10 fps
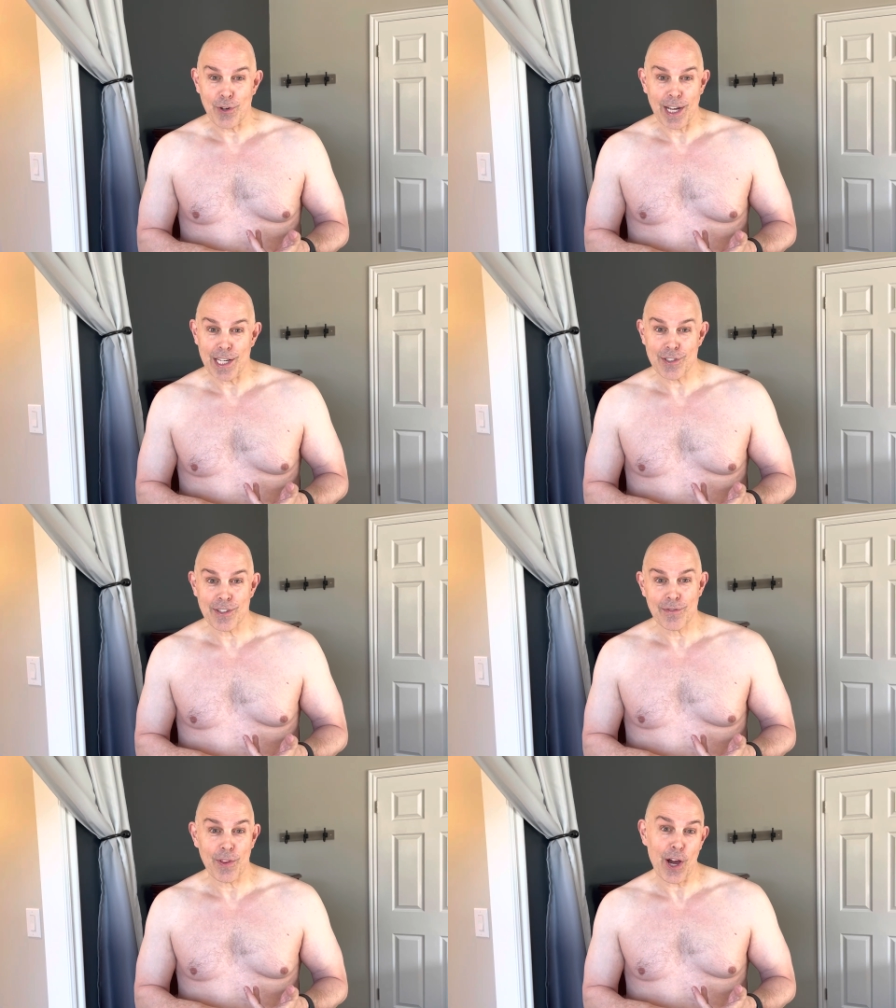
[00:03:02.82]
you guys,
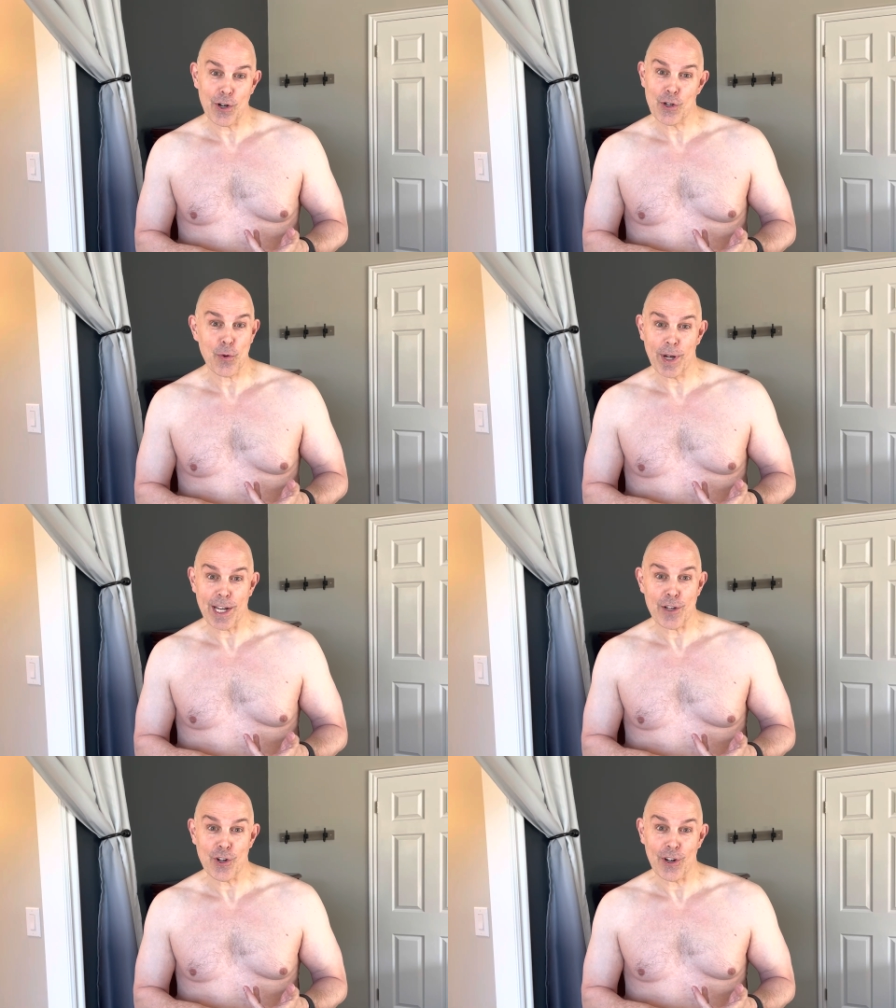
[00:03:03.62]
for the 120
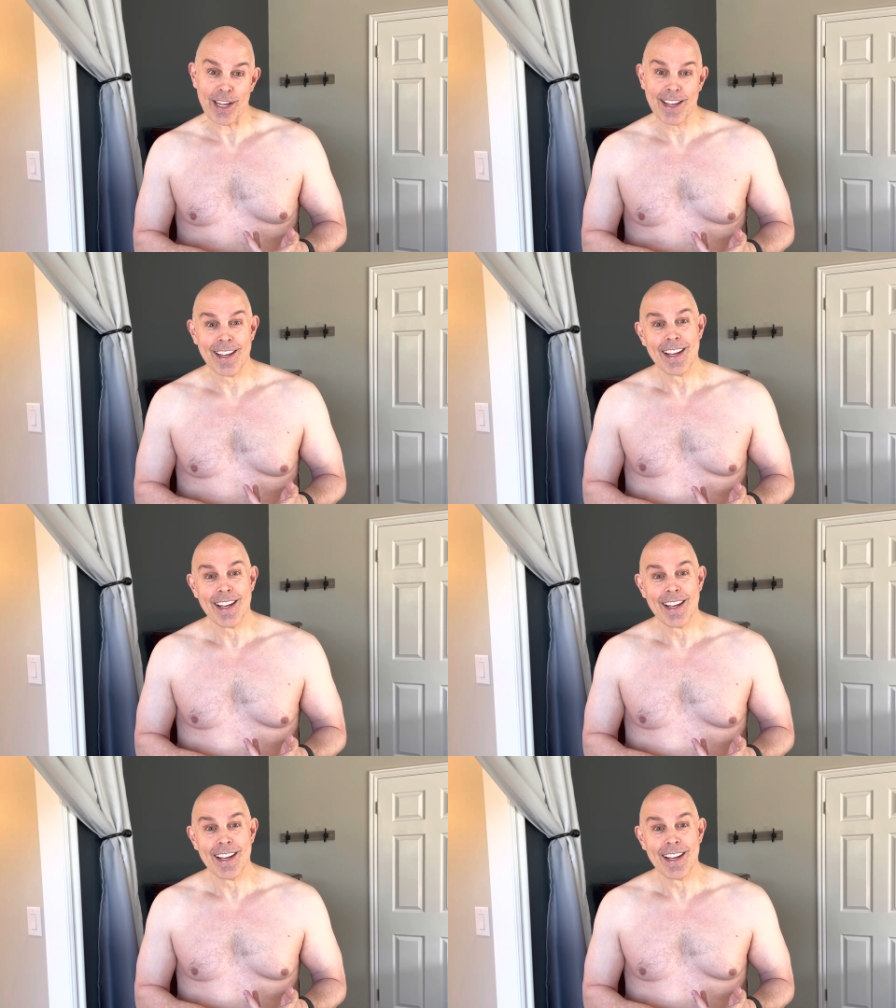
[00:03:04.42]
day journey.